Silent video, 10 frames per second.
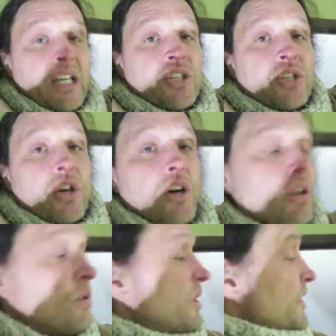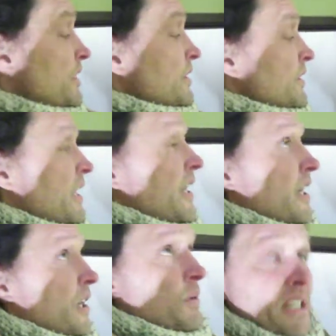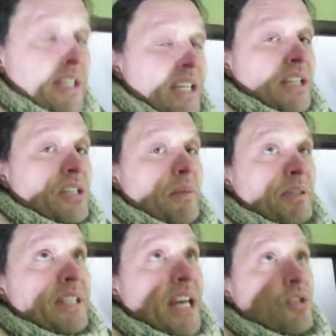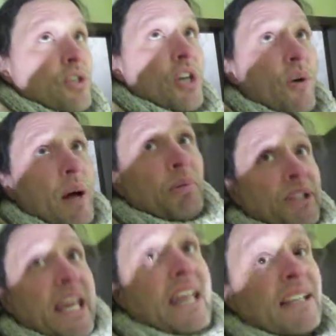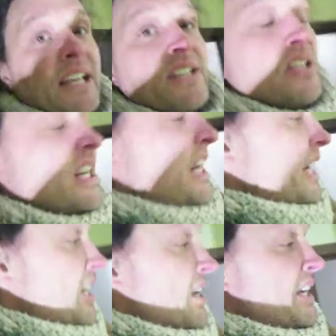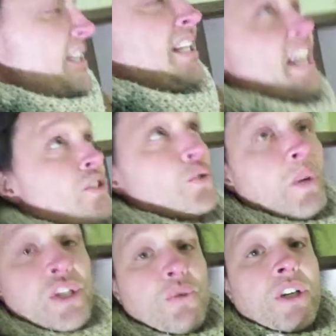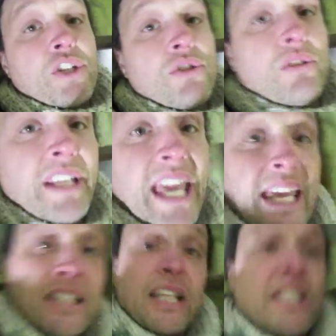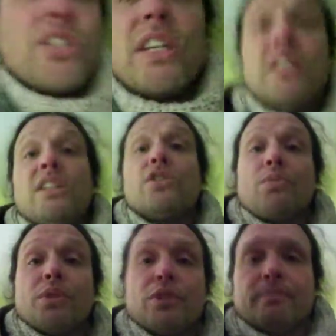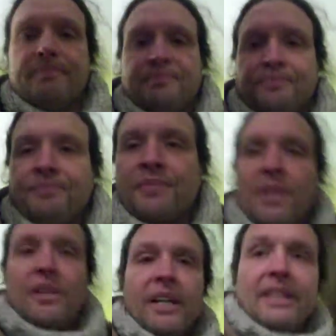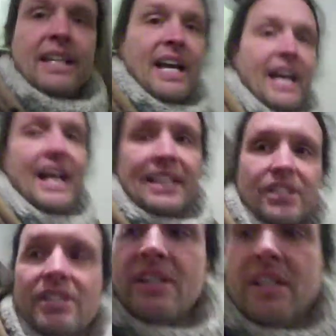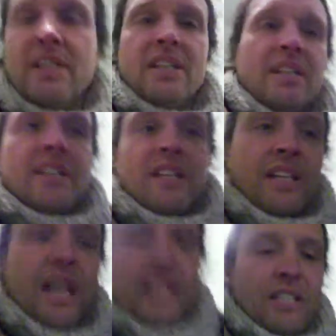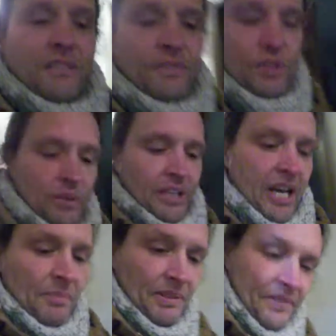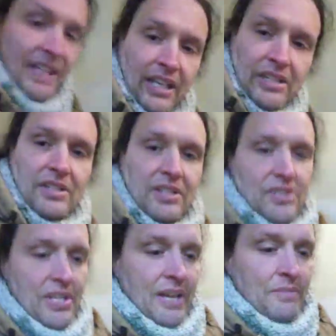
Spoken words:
so within the next couple of days or so, I'll put can lights in here, and then that switch will control the can lights in this room. Alright, that's kind of doing a couple things at the same